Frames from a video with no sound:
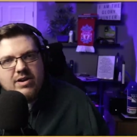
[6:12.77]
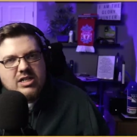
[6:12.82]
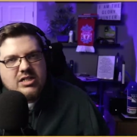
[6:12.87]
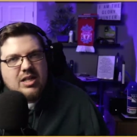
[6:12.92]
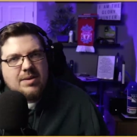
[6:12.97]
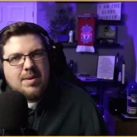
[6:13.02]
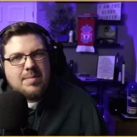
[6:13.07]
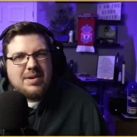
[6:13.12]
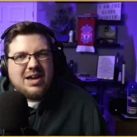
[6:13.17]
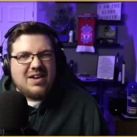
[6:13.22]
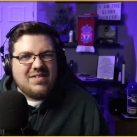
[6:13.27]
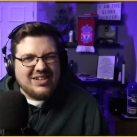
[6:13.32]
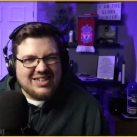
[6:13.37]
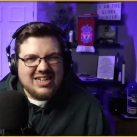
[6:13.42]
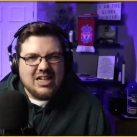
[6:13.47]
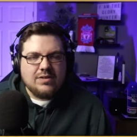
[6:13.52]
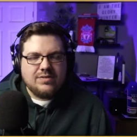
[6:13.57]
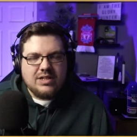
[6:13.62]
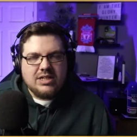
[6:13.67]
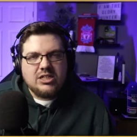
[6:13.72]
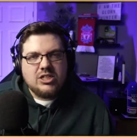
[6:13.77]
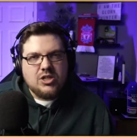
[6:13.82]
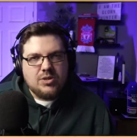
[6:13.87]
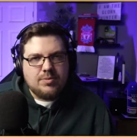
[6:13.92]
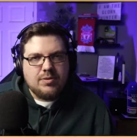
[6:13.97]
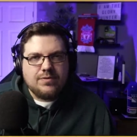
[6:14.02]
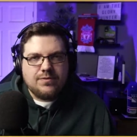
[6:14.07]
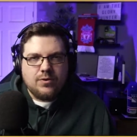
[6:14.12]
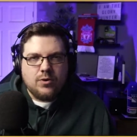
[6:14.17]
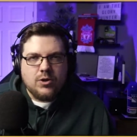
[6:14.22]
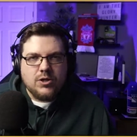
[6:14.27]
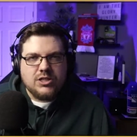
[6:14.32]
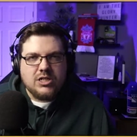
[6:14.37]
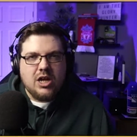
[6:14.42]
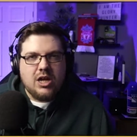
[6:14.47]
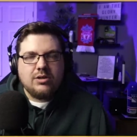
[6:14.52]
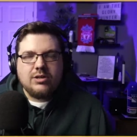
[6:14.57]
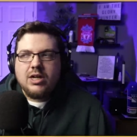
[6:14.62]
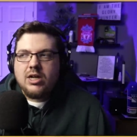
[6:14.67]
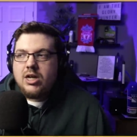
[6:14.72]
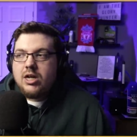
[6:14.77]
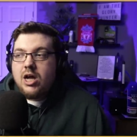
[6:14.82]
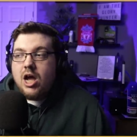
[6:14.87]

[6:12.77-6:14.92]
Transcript: areas that maybe I haven't delved into before. So